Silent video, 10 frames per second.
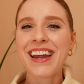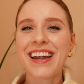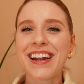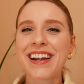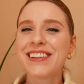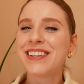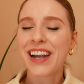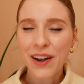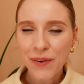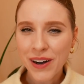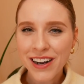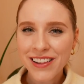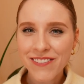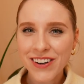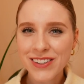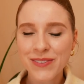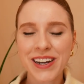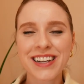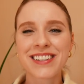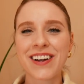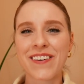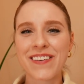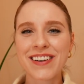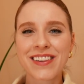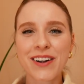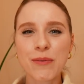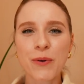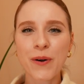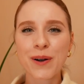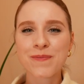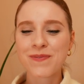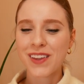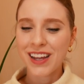in January in the first week. So learn more,